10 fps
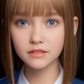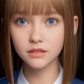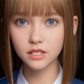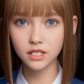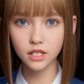
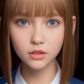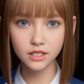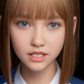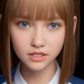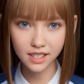Below are
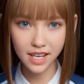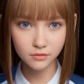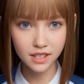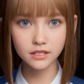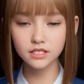your
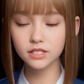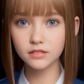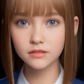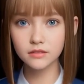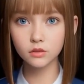comments.
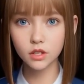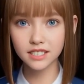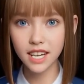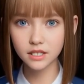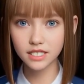
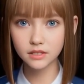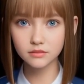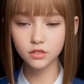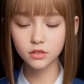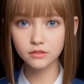Without in
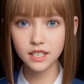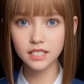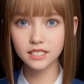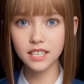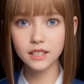proof it
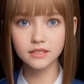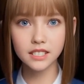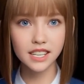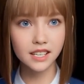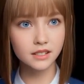is tough
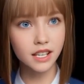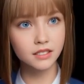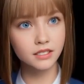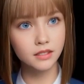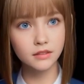to
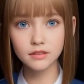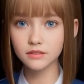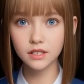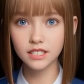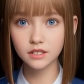convict,
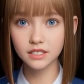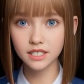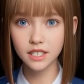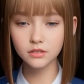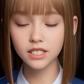but they're
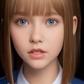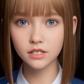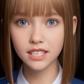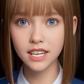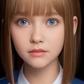still
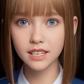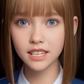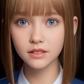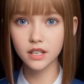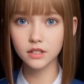guilty of
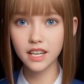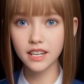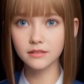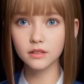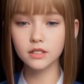being
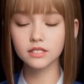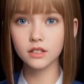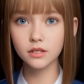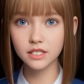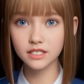lowlife
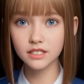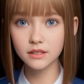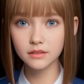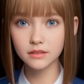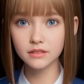losers.
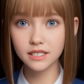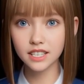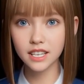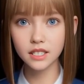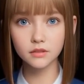
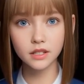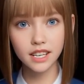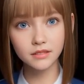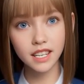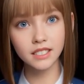So you
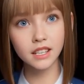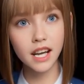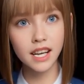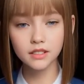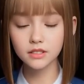bleep his
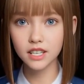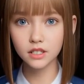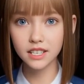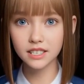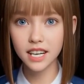life and
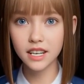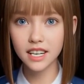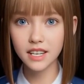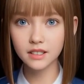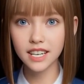you did not
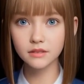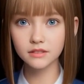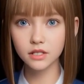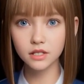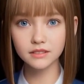have any
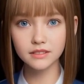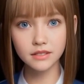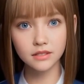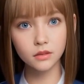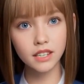proof,
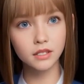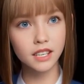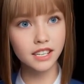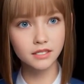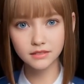
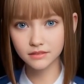really.